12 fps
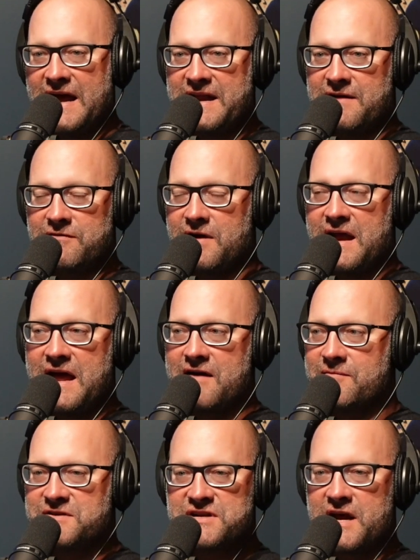I never
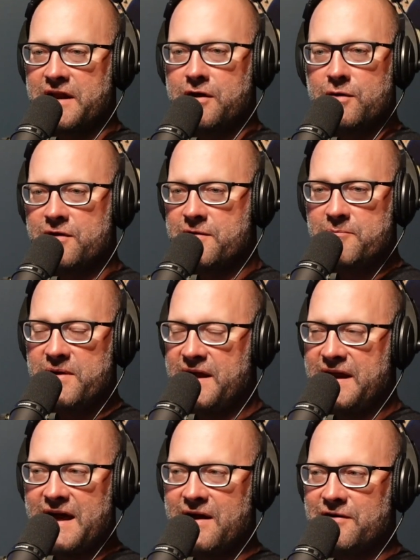have, but you ought to go to the
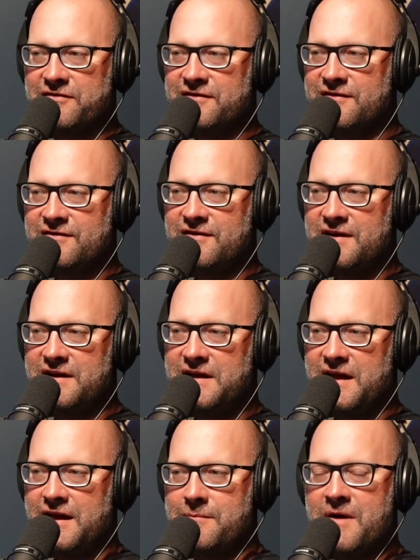Big House and see a
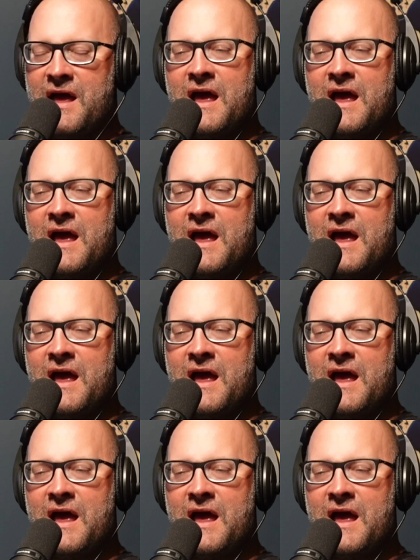game.